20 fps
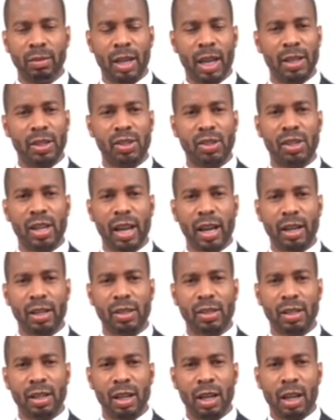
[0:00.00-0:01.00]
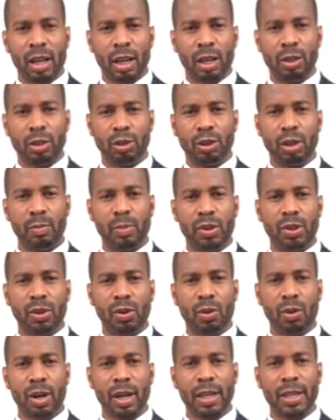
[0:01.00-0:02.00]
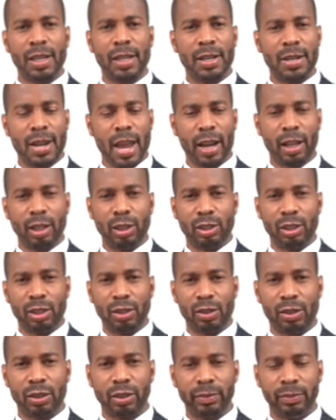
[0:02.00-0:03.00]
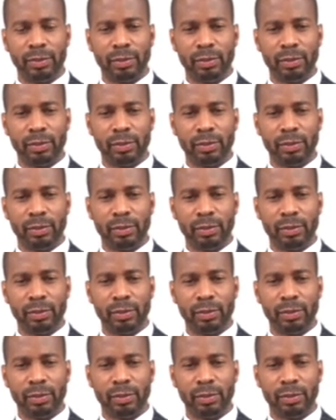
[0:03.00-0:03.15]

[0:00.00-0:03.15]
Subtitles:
And 6. Contributory negligence.